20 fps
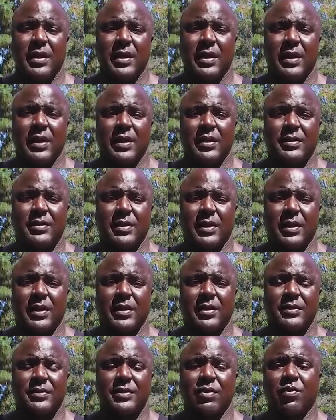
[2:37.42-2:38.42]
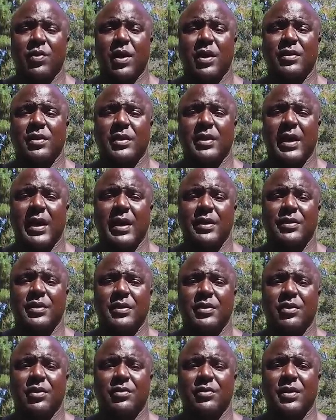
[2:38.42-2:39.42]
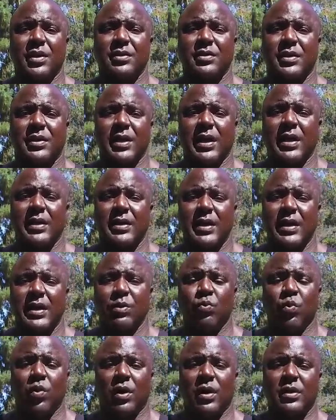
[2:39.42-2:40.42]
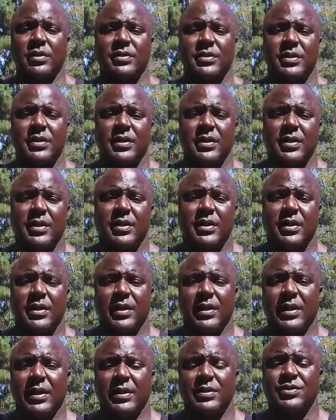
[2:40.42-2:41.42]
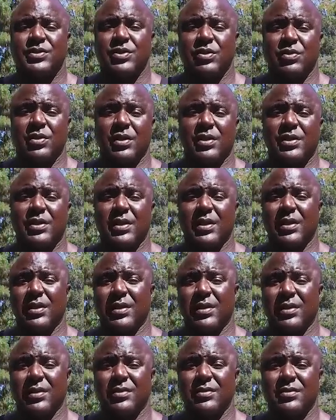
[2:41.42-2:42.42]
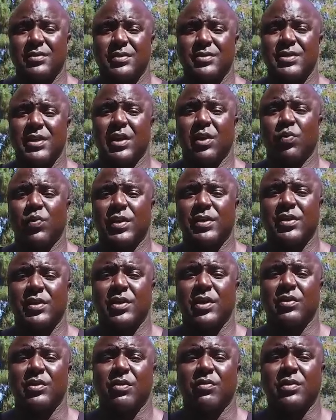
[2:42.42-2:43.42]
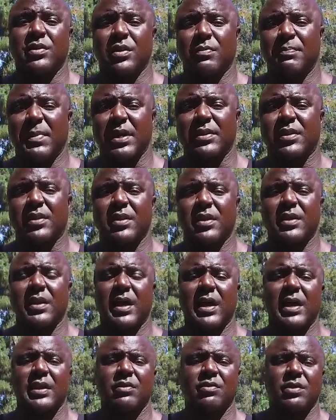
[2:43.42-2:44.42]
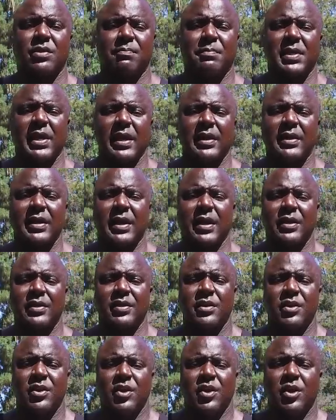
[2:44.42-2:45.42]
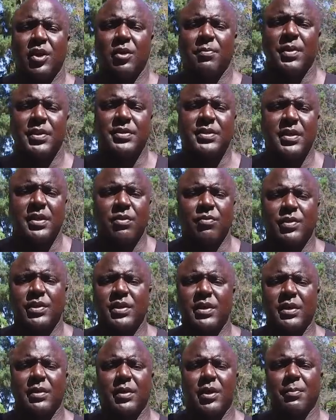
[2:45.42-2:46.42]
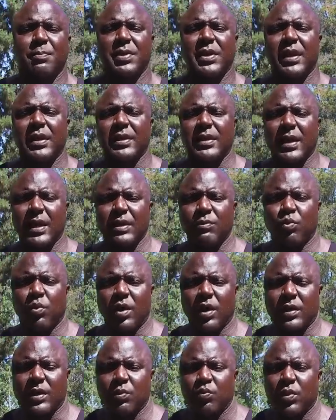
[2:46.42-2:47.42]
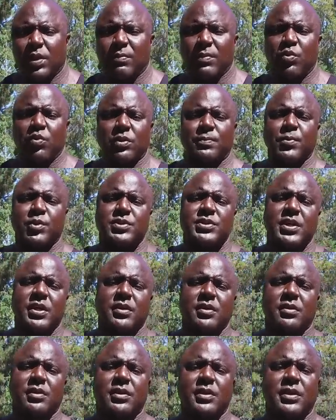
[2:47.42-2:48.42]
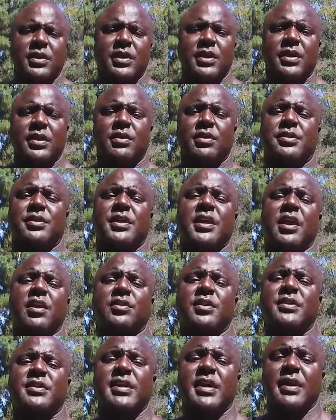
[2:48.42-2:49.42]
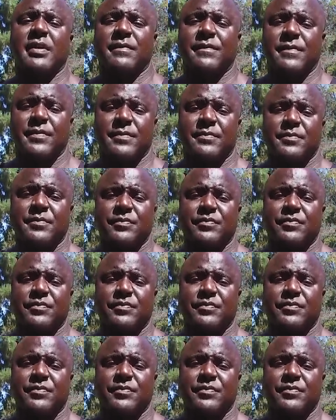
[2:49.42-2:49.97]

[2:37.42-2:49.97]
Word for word: And uh, there were other guys, you know, the, the guy that he walked into this uh, the jail with, you know, there was a Mexican guy, there was some black guys, but there was a, a black guy walking with him who was particularly scared to death